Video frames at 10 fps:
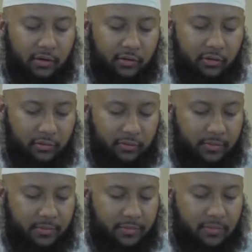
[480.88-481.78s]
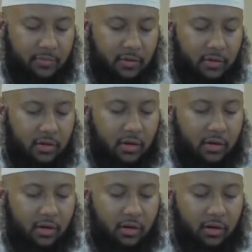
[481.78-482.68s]
anhu.
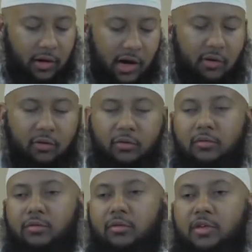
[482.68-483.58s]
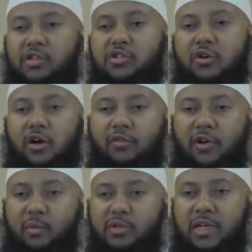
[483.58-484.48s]
Now, the story of
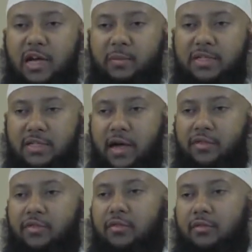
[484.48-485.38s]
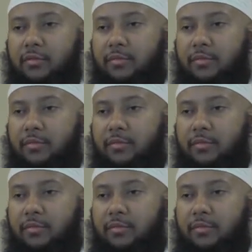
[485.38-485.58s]
Abu Salama's death